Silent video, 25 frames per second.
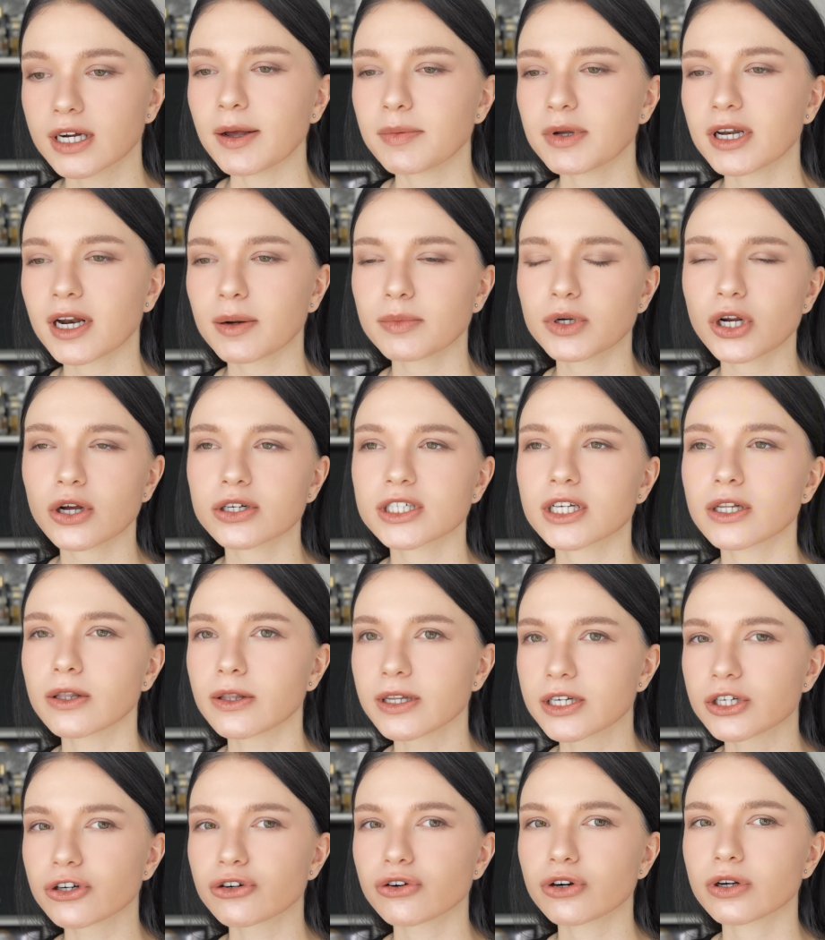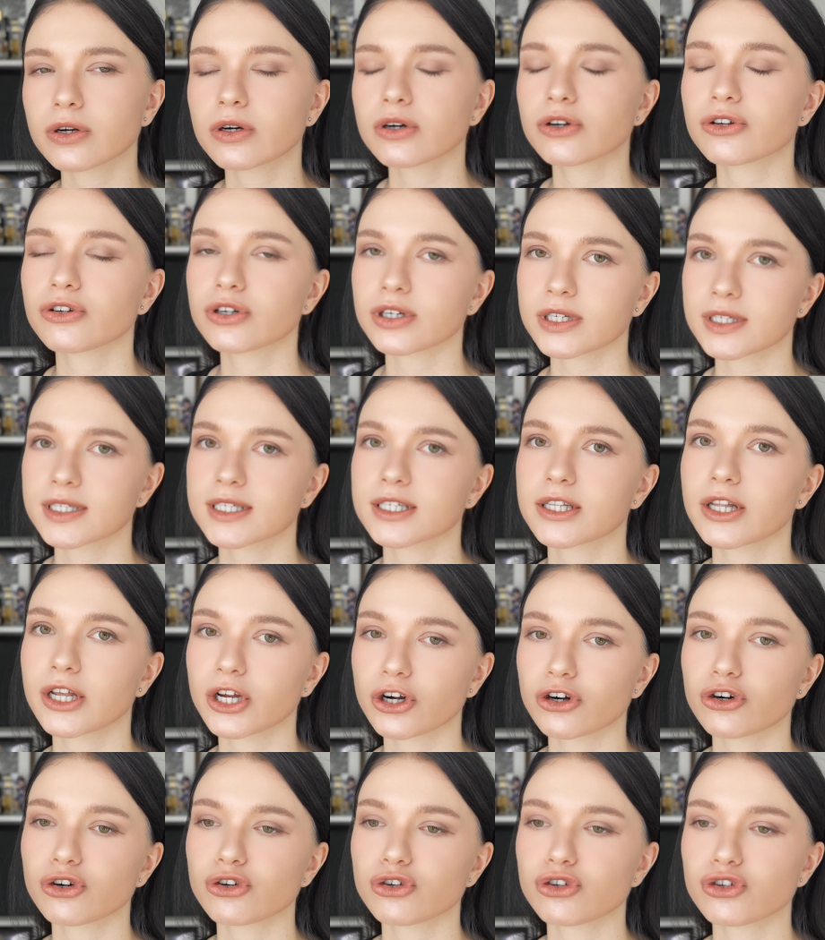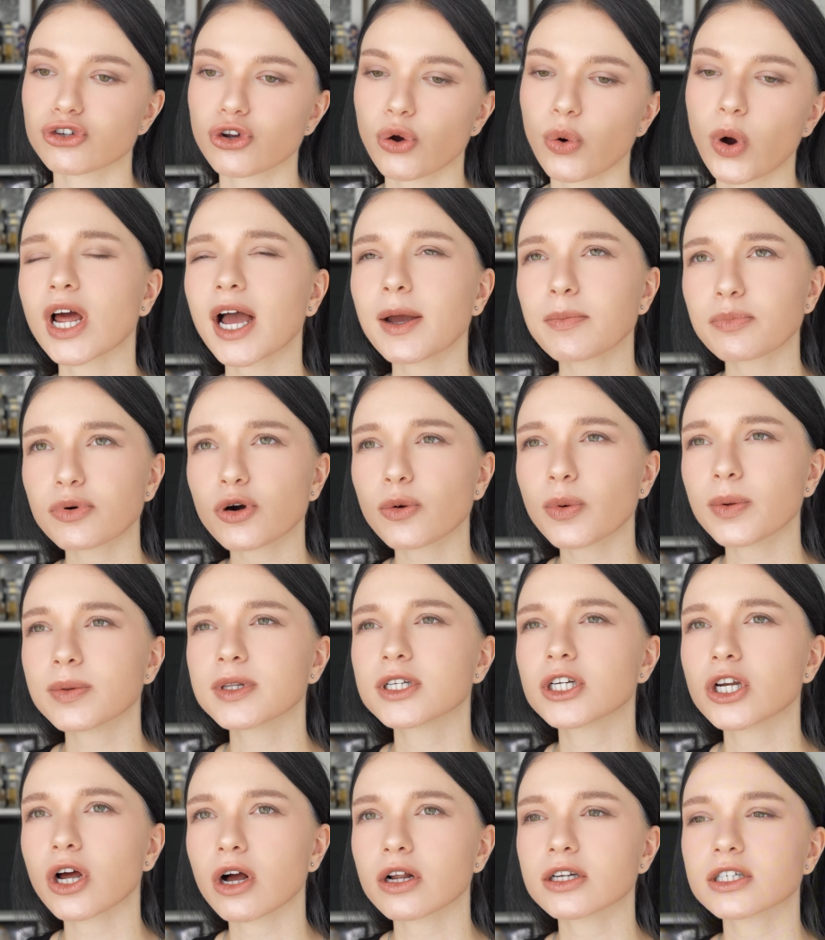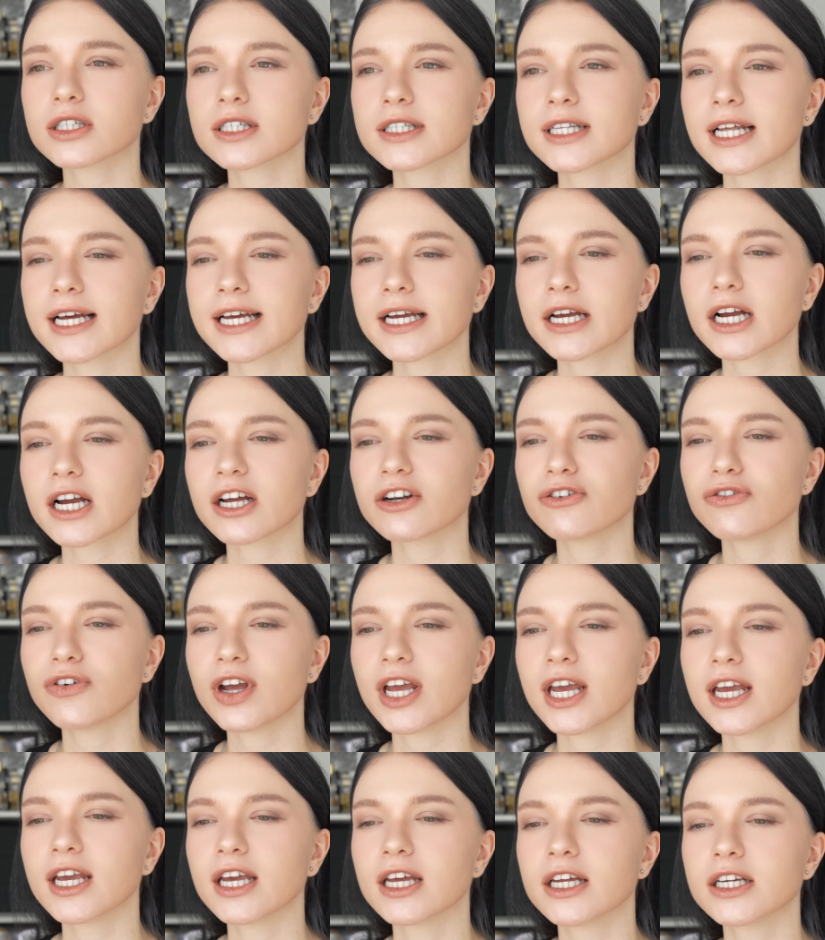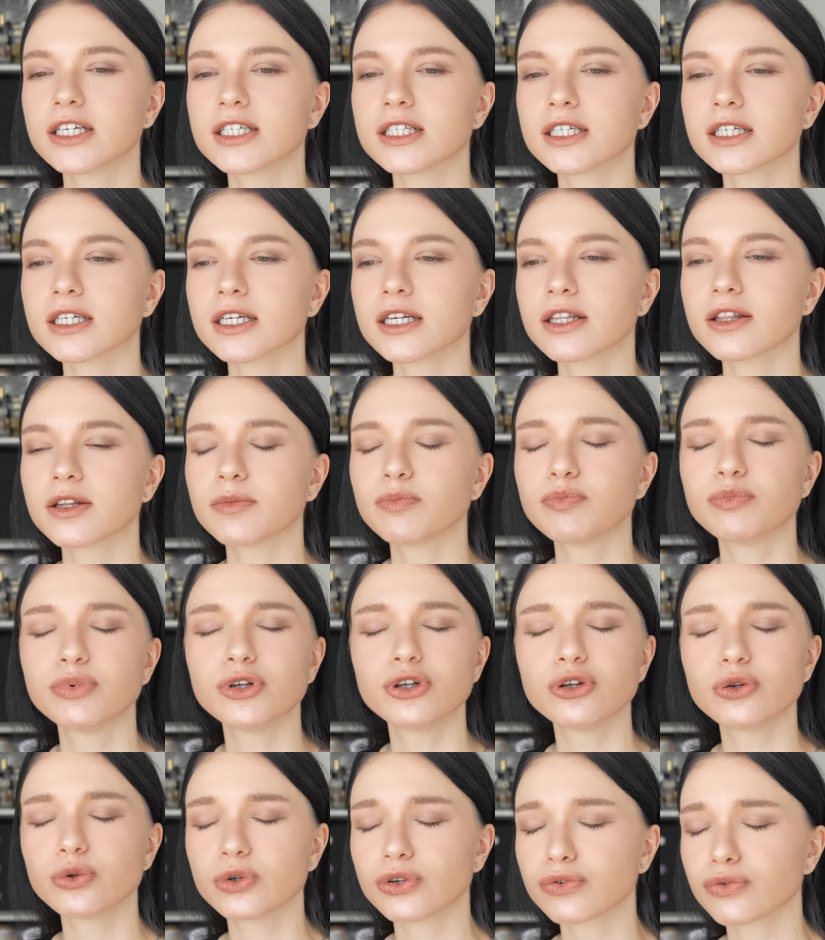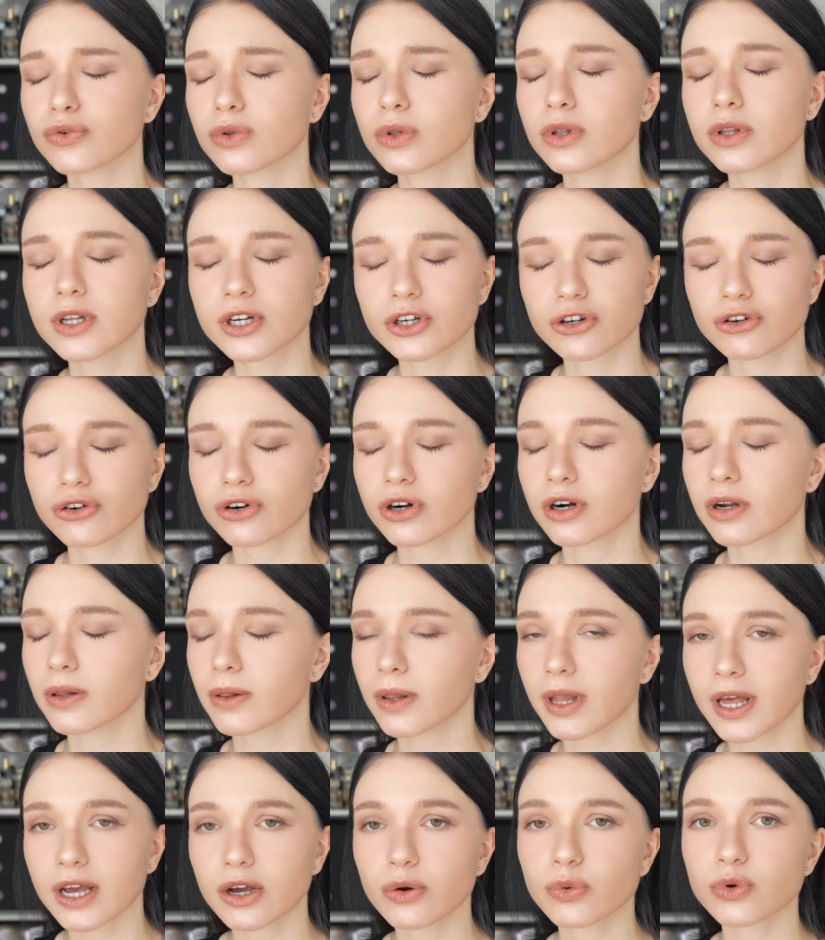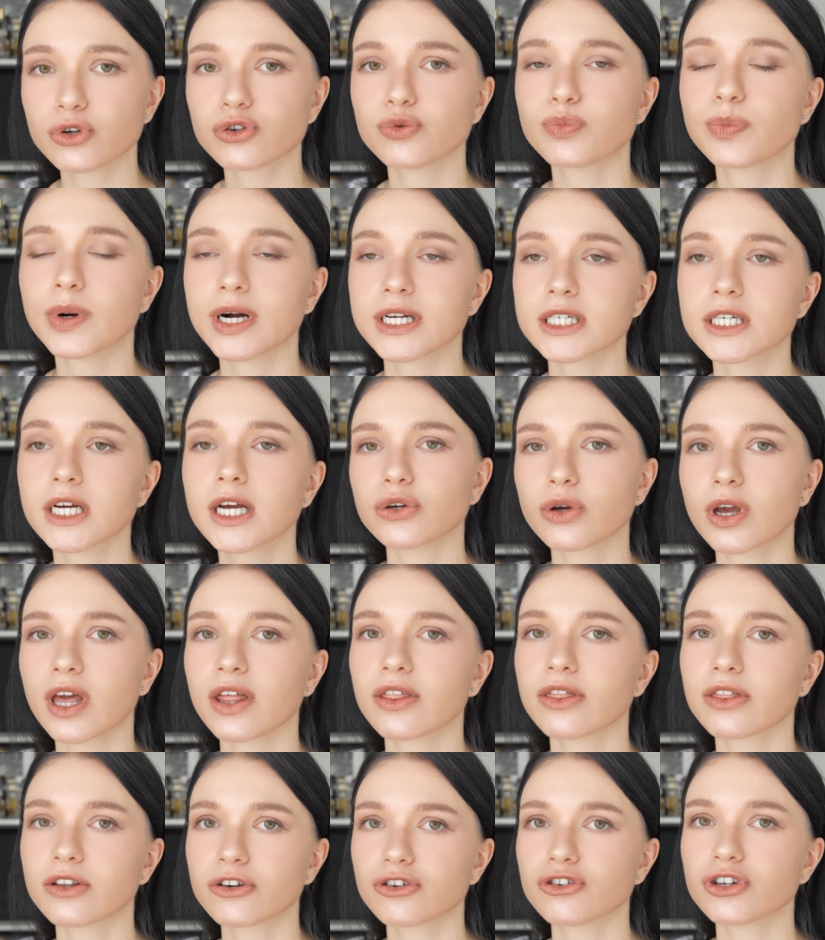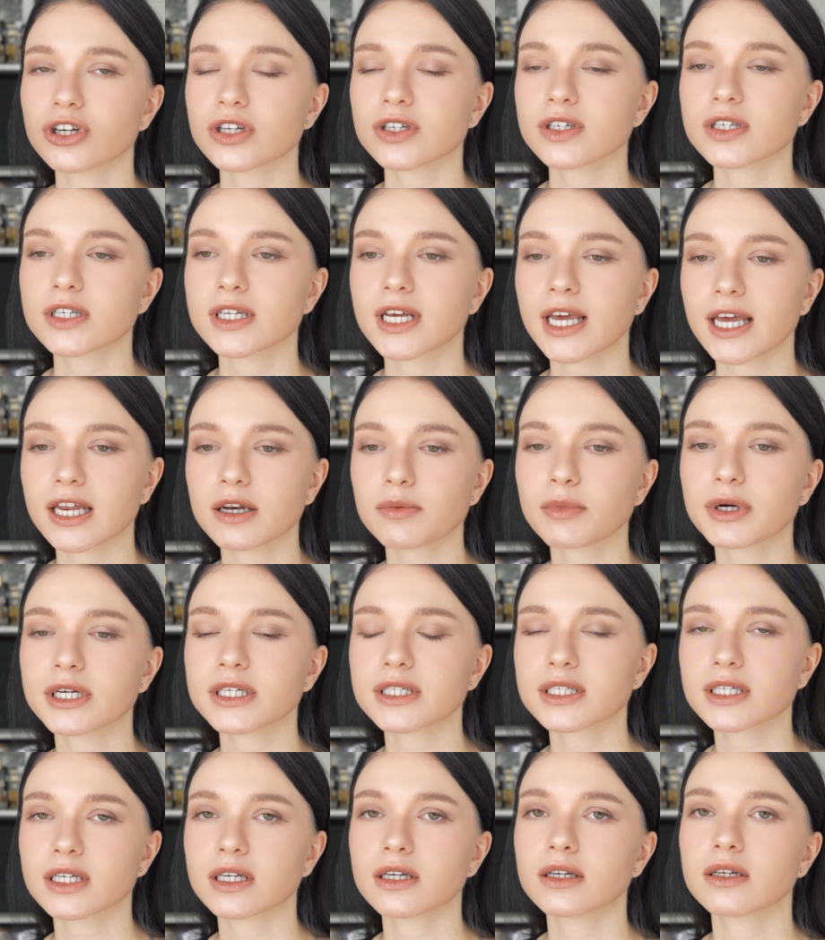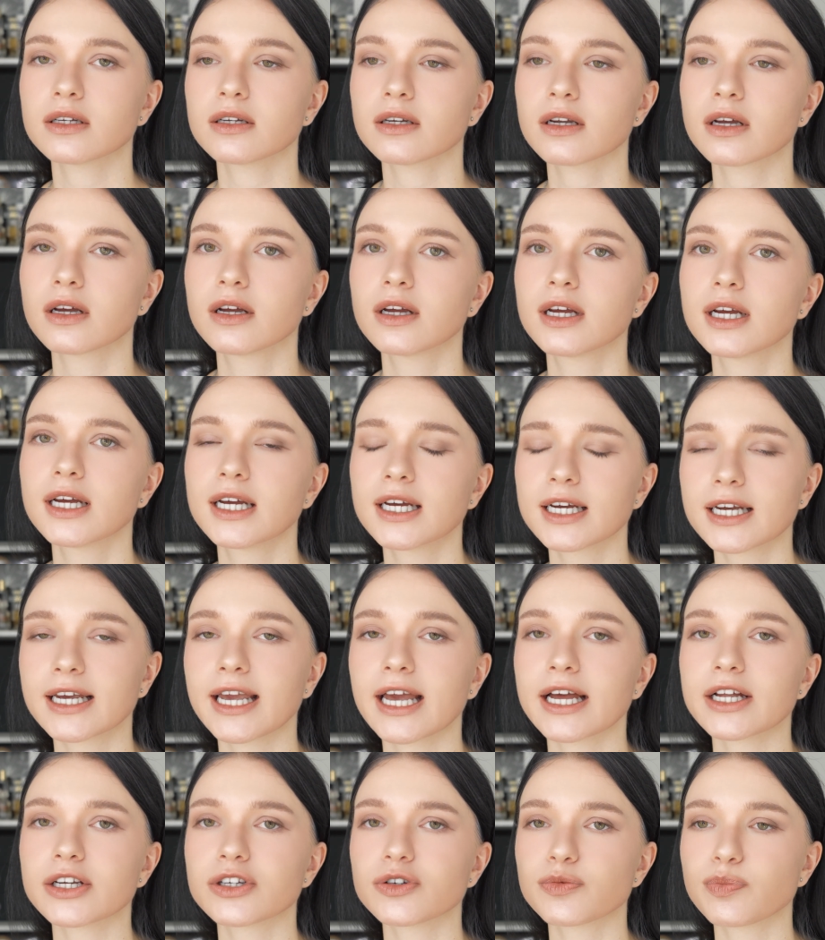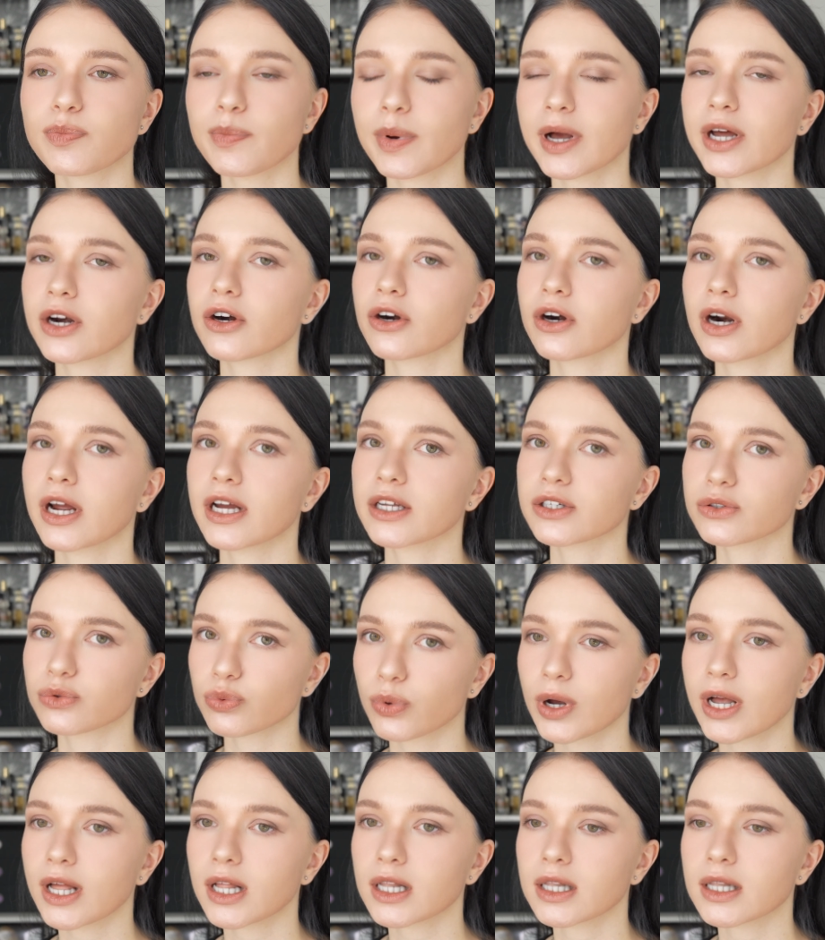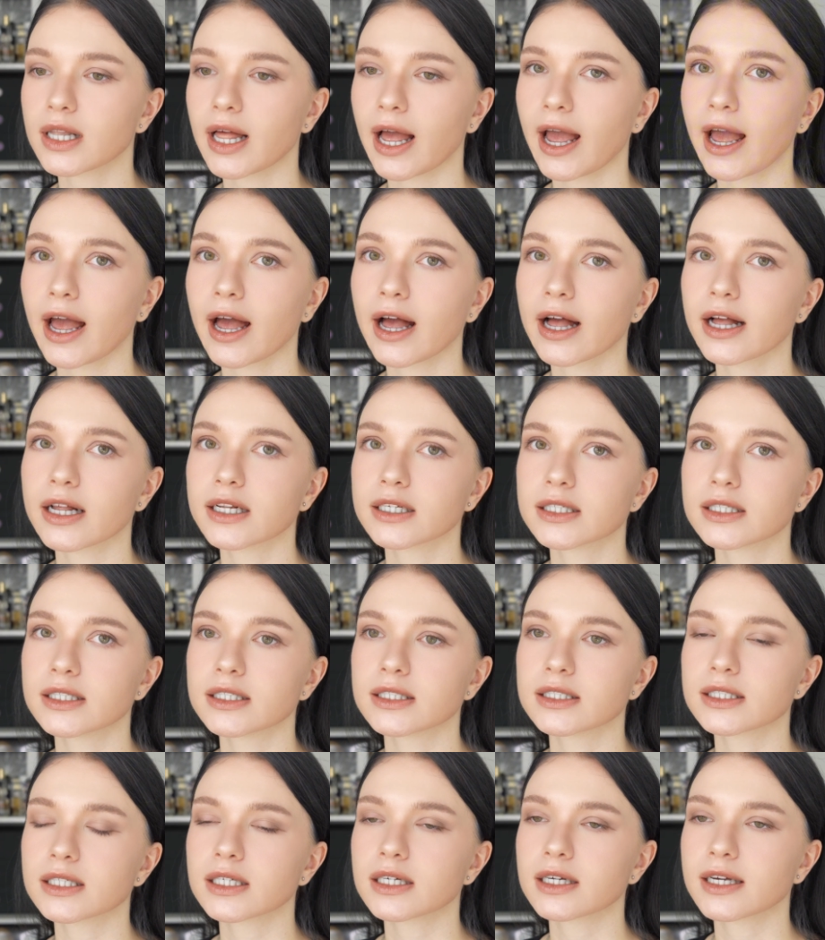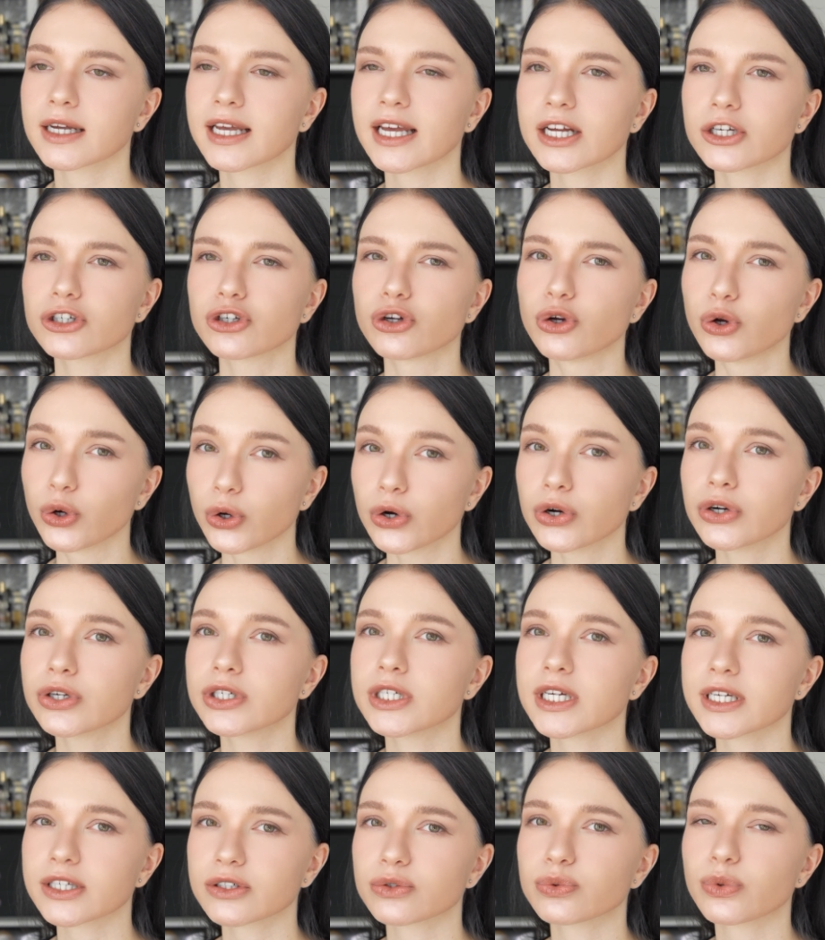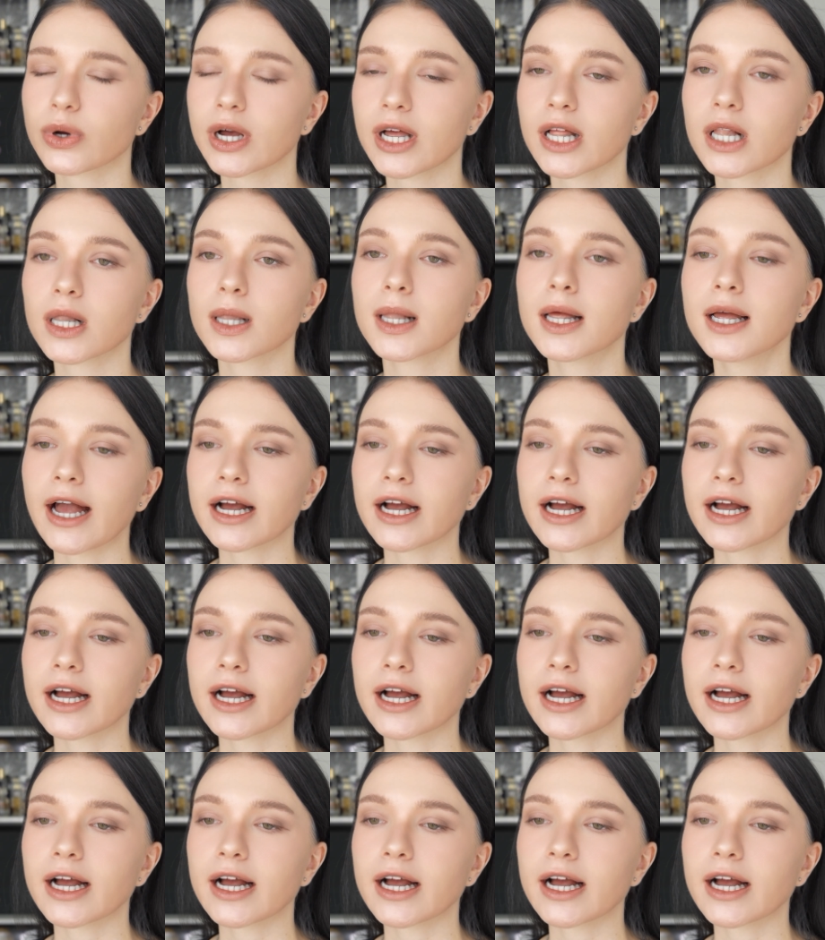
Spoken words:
I mean, I'm not a literary translator, so I'm probably not like conveying it in the beautiful literary language, but you get the gist. Can my skin get better as well and get good as well?